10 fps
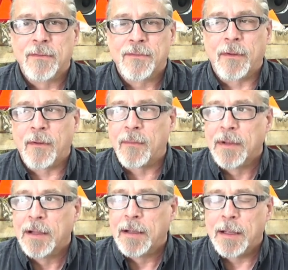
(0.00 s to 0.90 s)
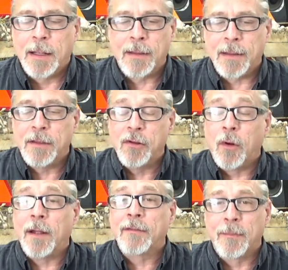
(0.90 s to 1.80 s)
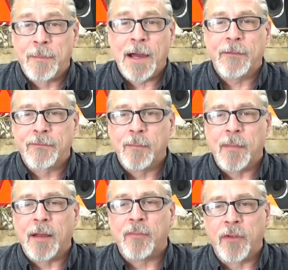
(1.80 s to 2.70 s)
So, and you don't have to buy it from them.